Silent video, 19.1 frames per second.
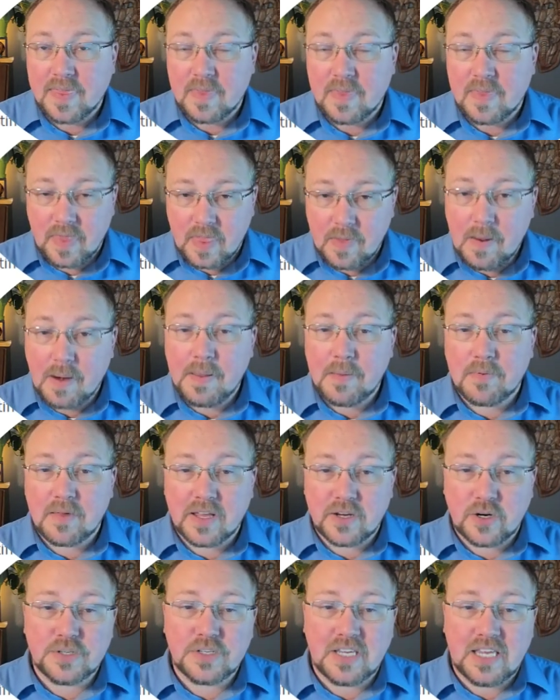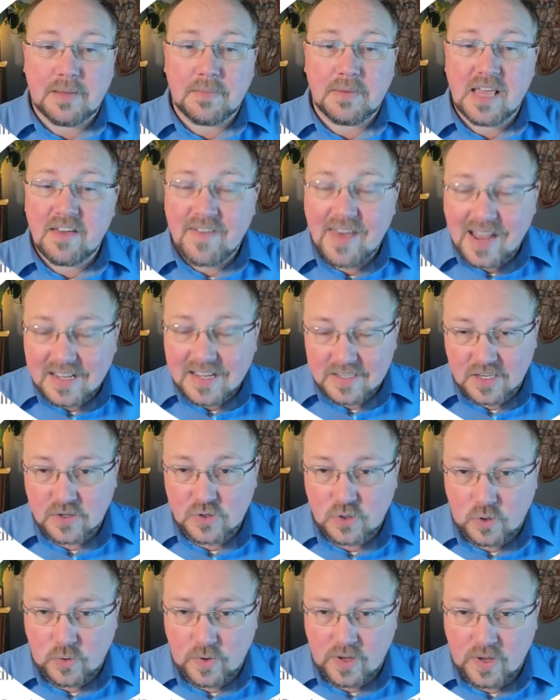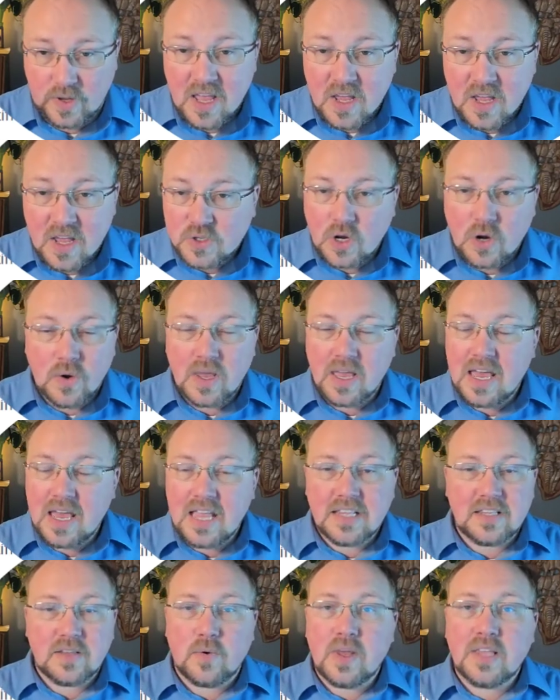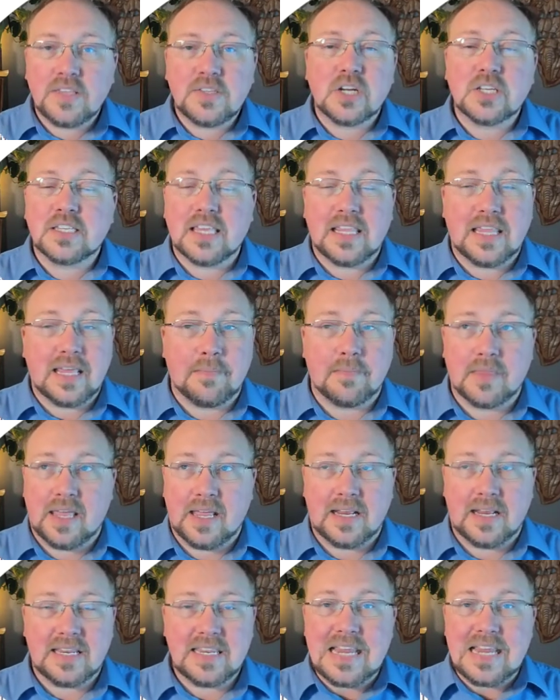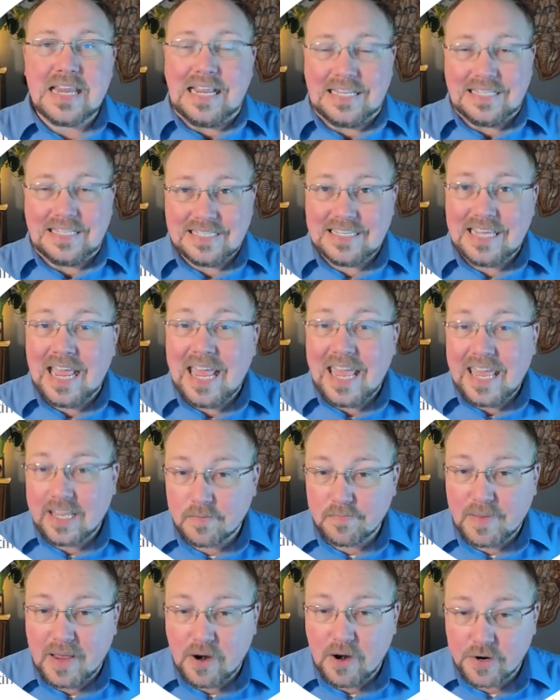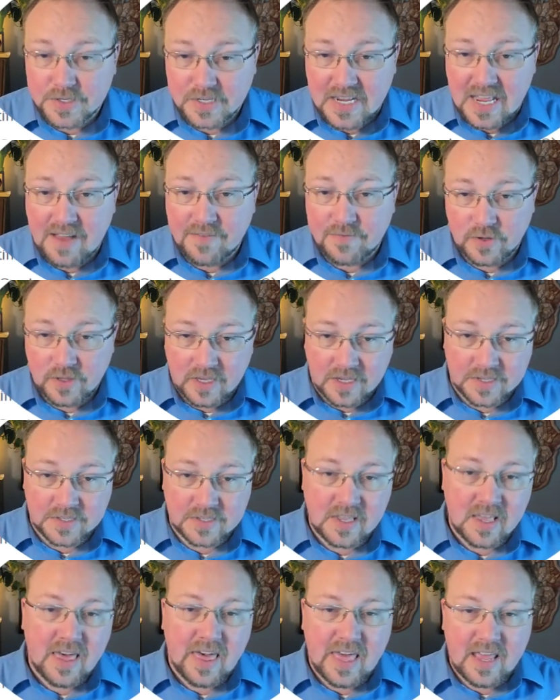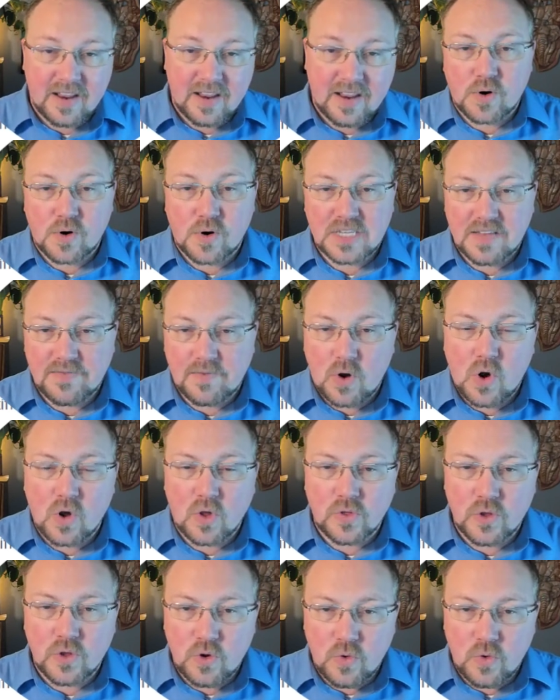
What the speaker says: the amount of people on your team to have access to it. So it starts getting like night and day comparison after this. And of course, they have a whole new